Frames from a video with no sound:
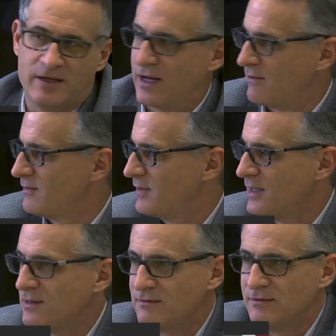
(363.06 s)
that
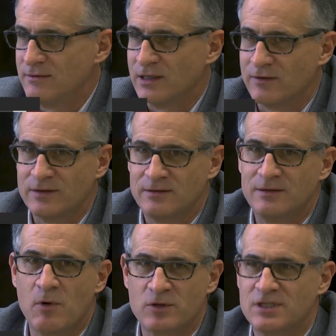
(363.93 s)
that
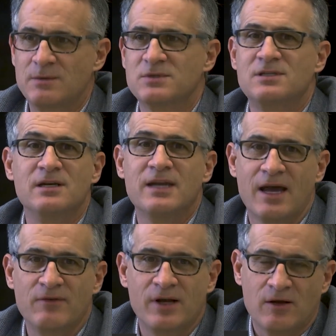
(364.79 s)
most teams didn't
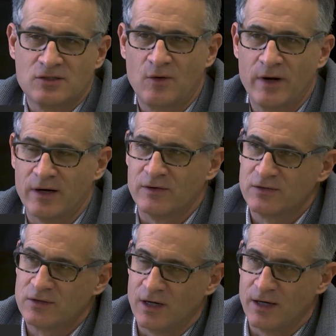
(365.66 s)
have in-house lawyers.